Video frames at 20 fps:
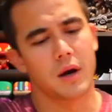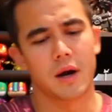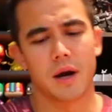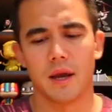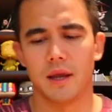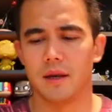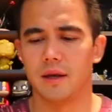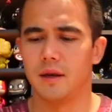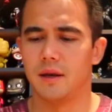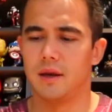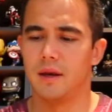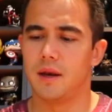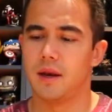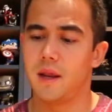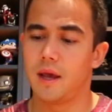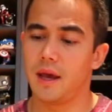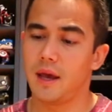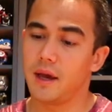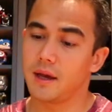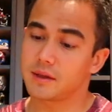All right,
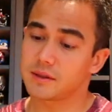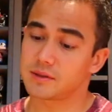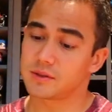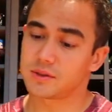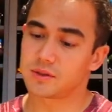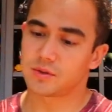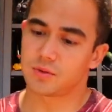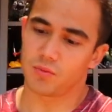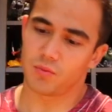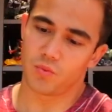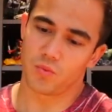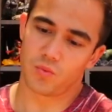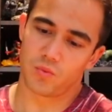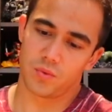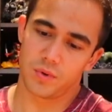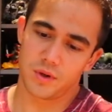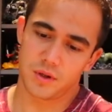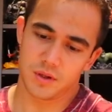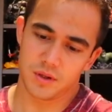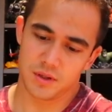next.
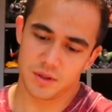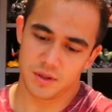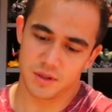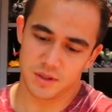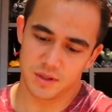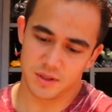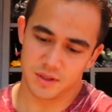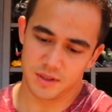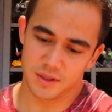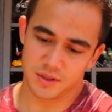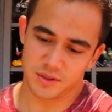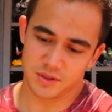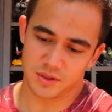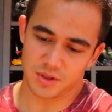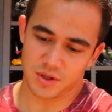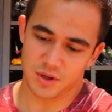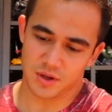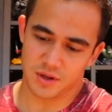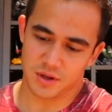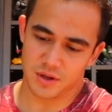What?
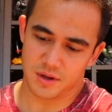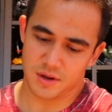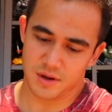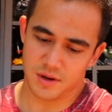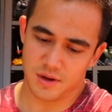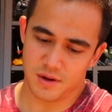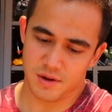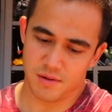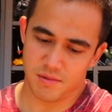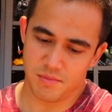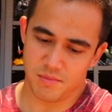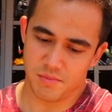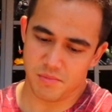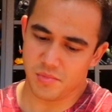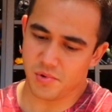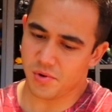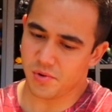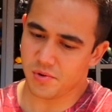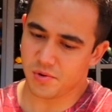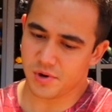
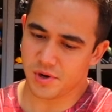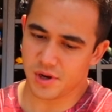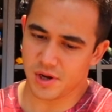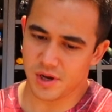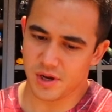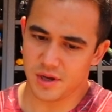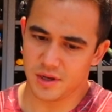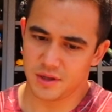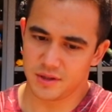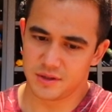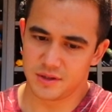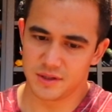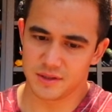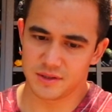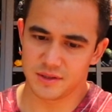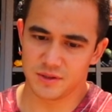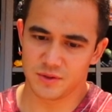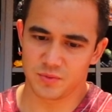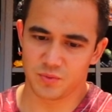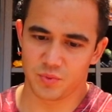Okay.
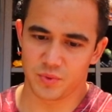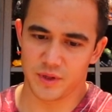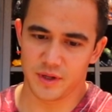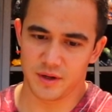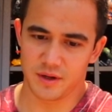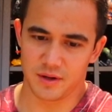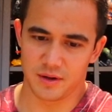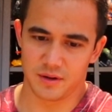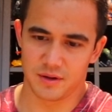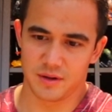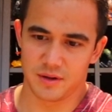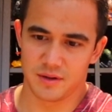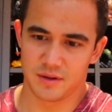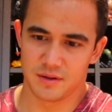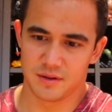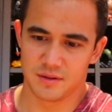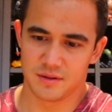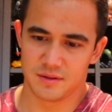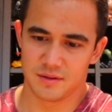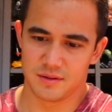This is weird.
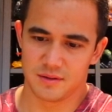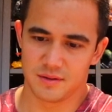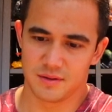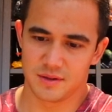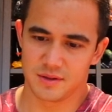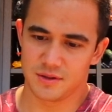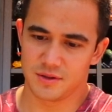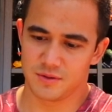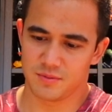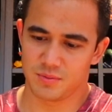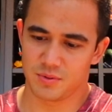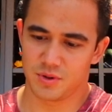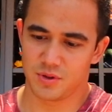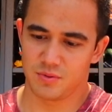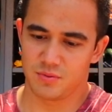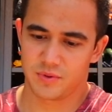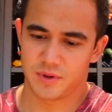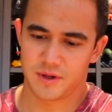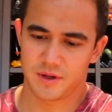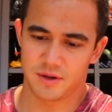This is pretty
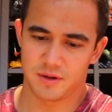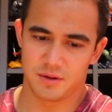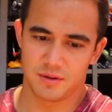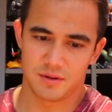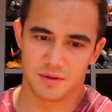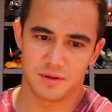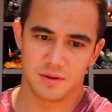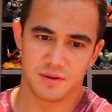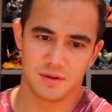weird.